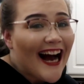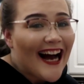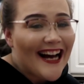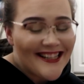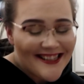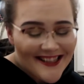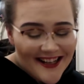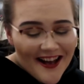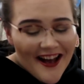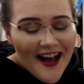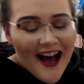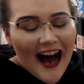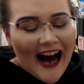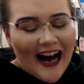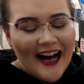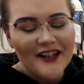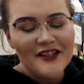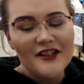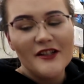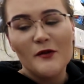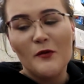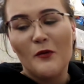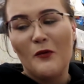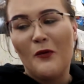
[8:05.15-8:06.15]
guys,
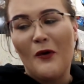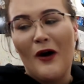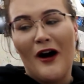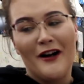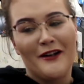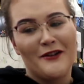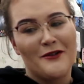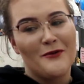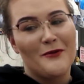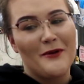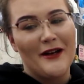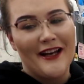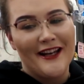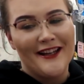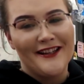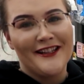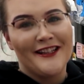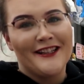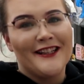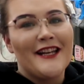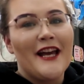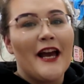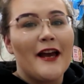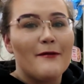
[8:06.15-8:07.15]
I just walked away and
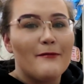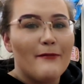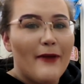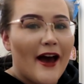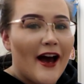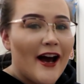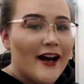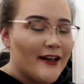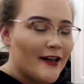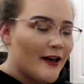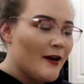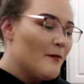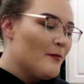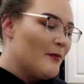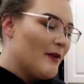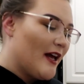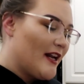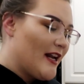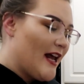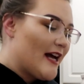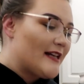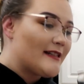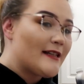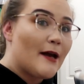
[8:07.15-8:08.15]
then came back.
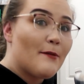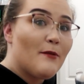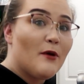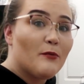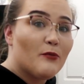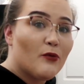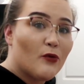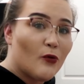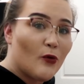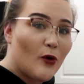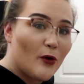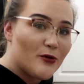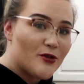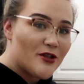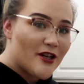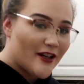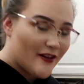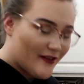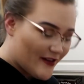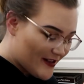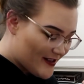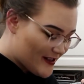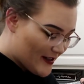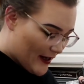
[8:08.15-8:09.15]
And as I'm
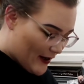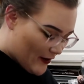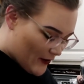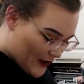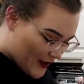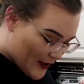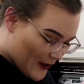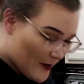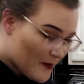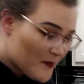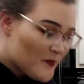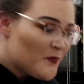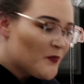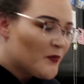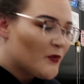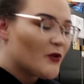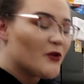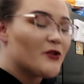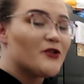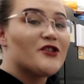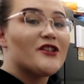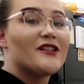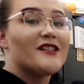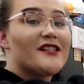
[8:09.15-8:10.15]
approaching this area,
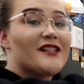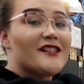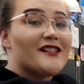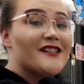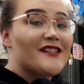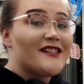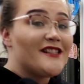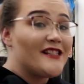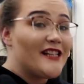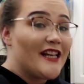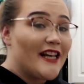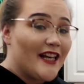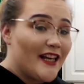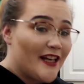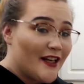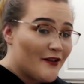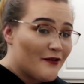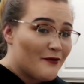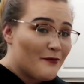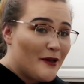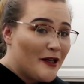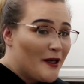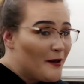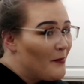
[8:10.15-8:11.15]
there's just a sea
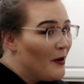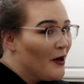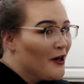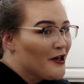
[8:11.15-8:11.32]
of mini